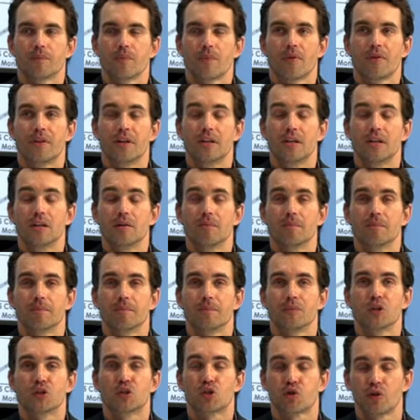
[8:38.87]
The
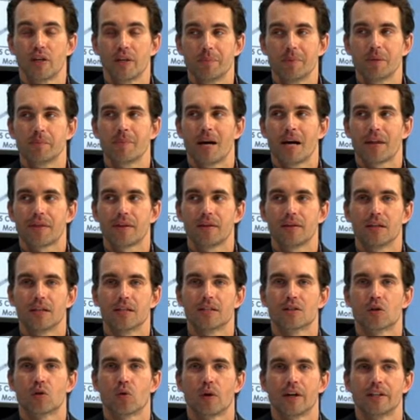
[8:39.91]
treatment method
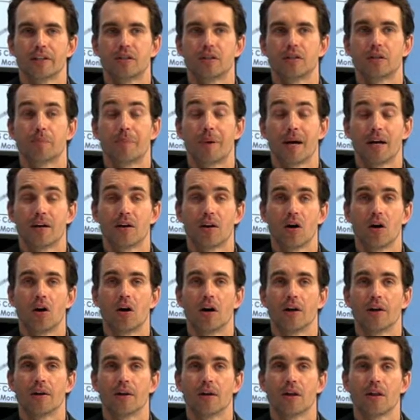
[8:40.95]
is going to depend
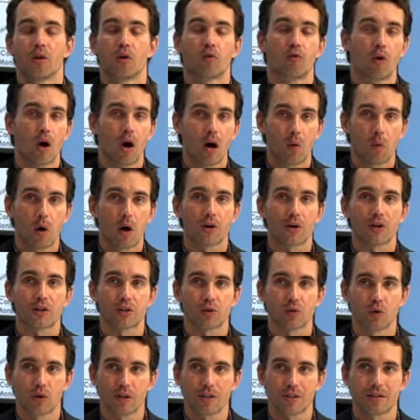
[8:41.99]
on the raw water
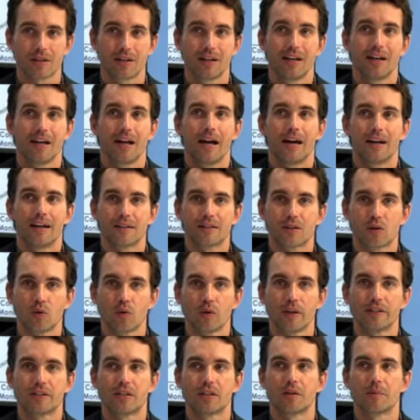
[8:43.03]
source, and it's
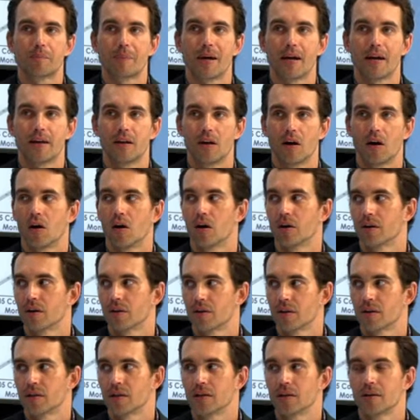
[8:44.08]
going to depend on
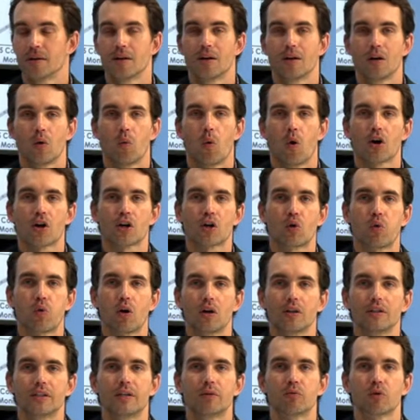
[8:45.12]
the water
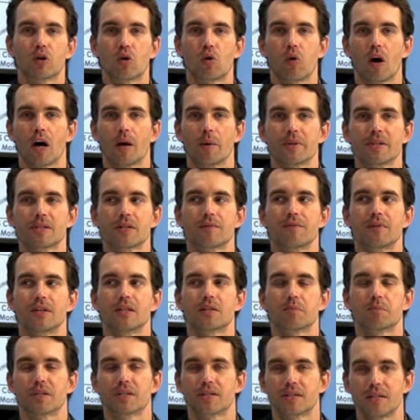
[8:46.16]
quality requirements of the
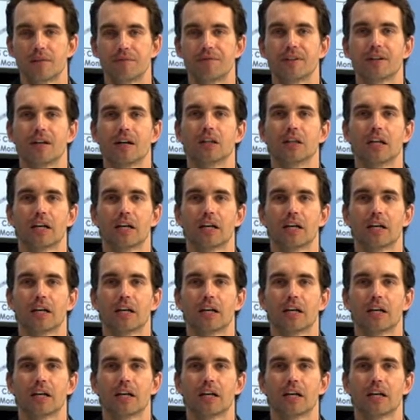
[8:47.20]
specific